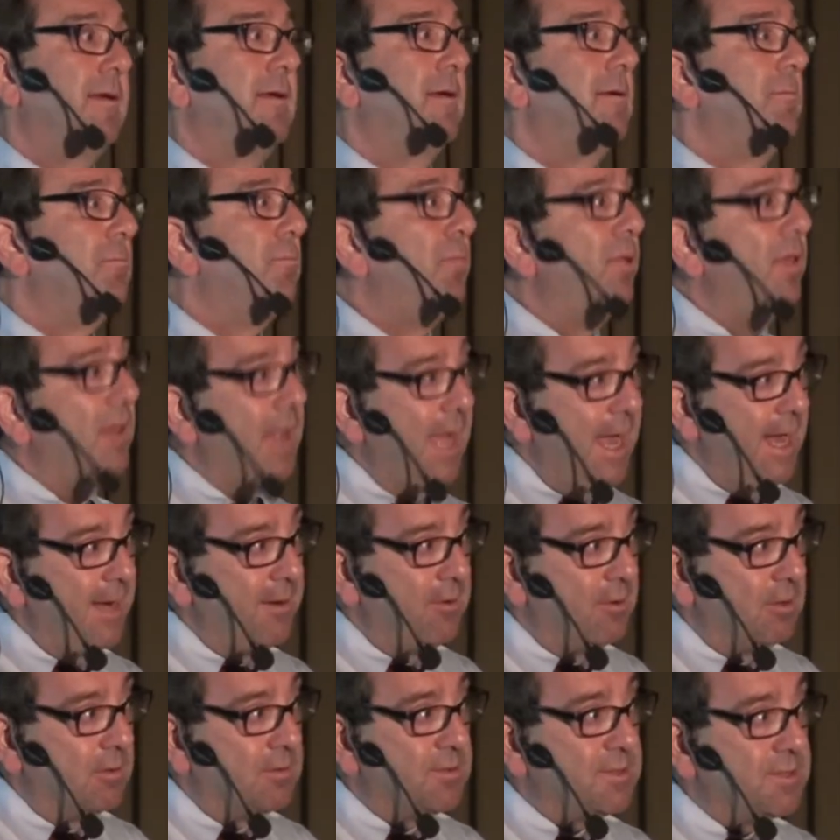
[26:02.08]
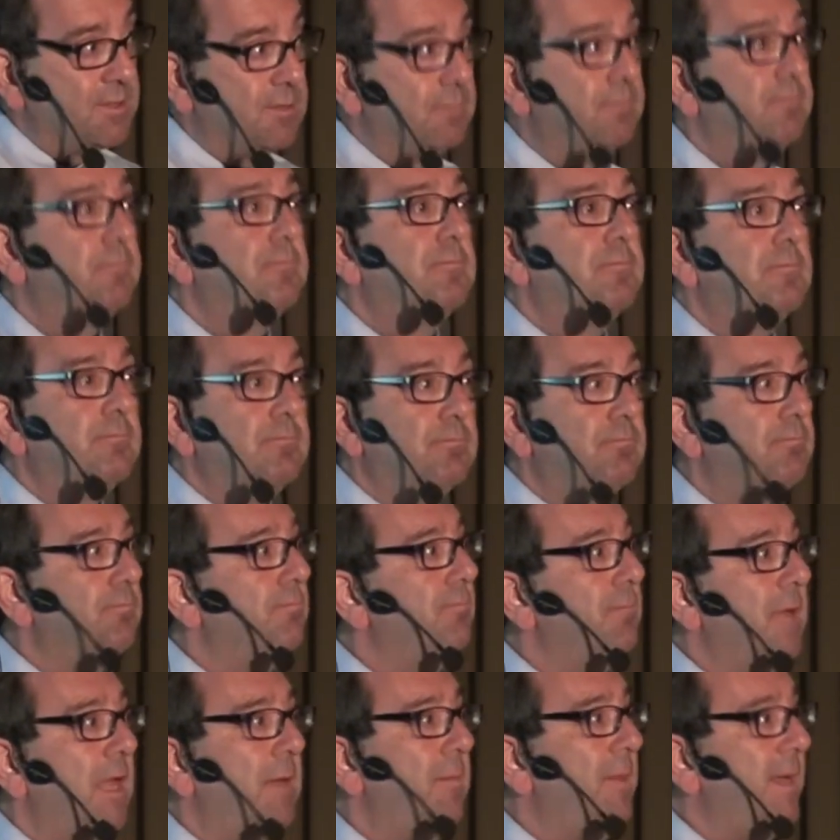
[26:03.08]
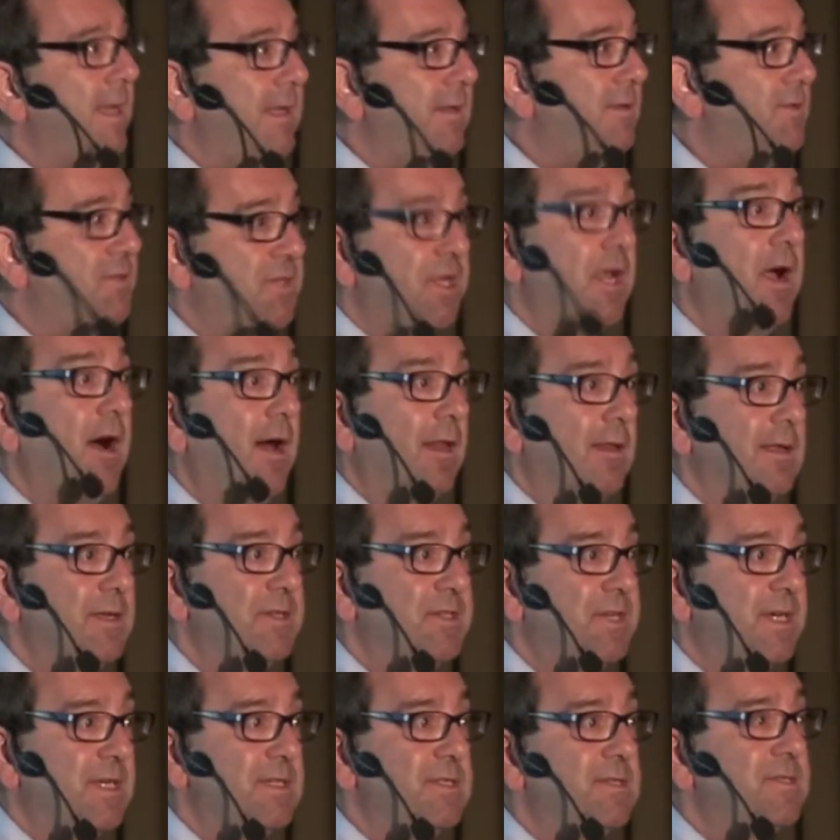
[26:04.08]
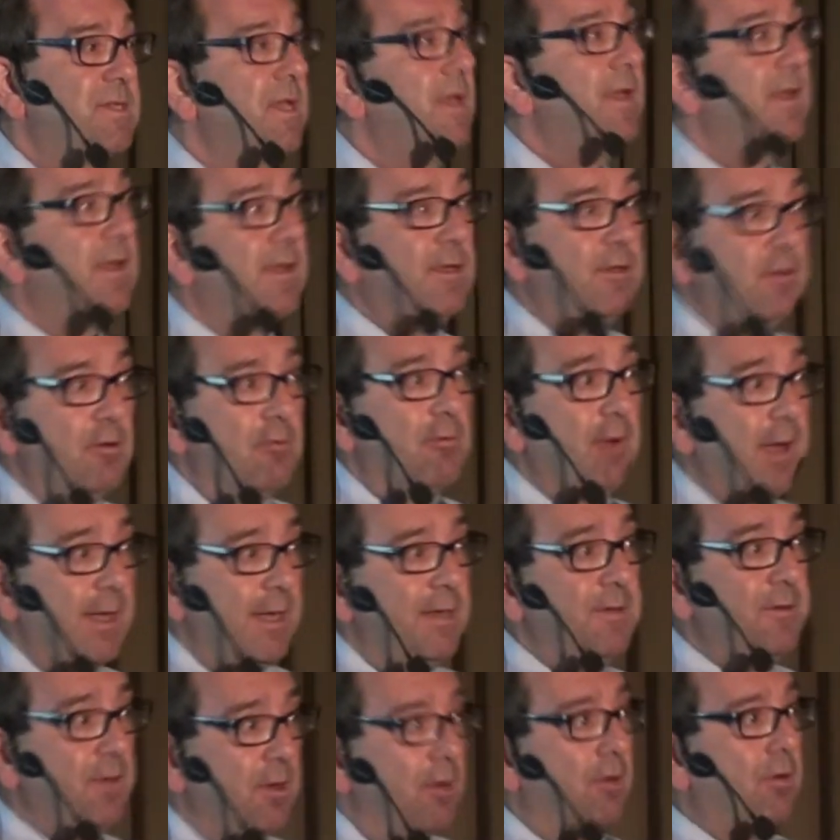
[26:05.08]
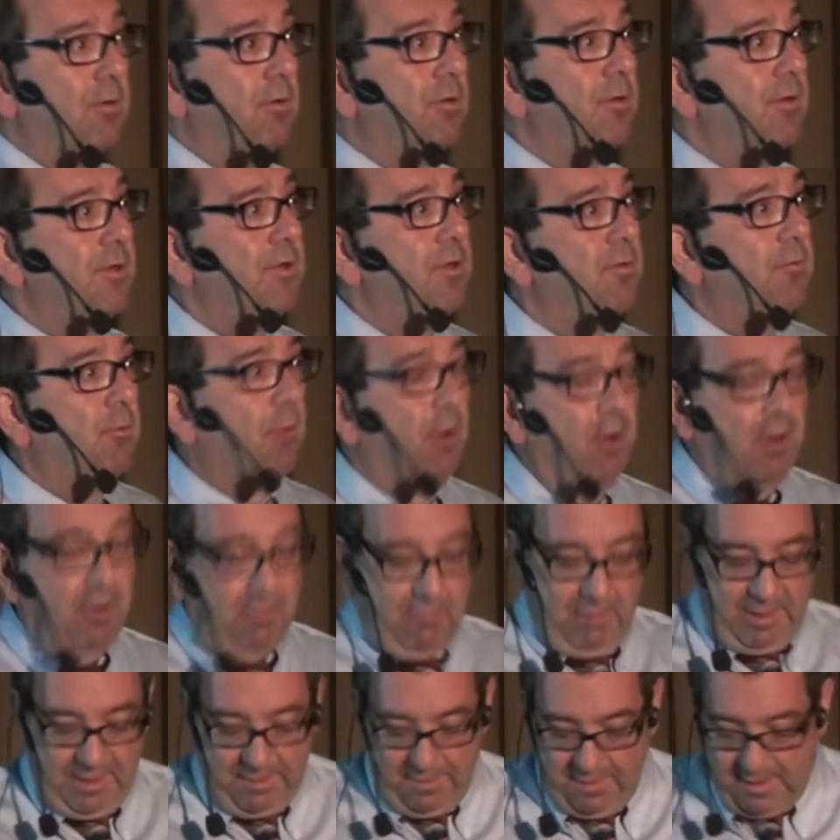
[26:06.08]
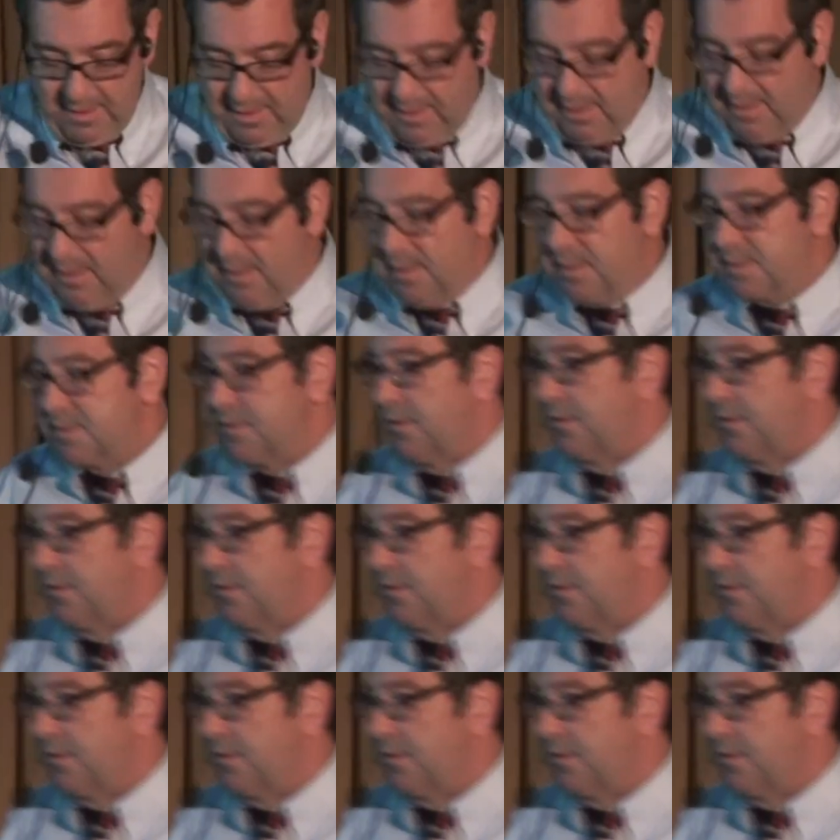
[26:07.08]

planners, maybe geologists. You already know who you work with. So